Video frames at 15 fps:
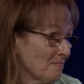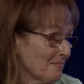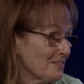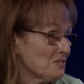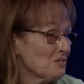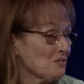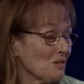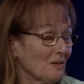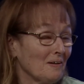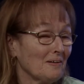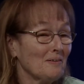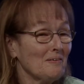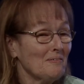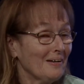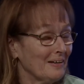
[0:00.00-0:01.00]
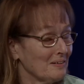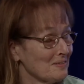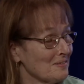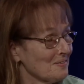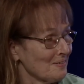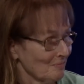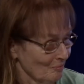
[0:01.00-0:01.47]
this charter
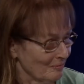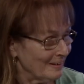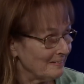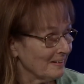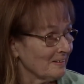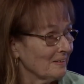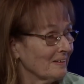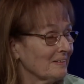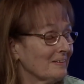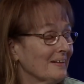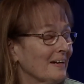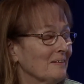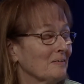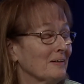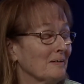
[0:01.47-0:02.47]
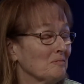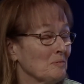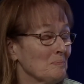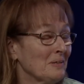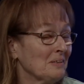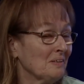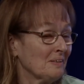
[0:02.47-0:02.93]
that's running the town
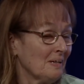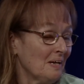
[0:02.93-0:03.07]
government.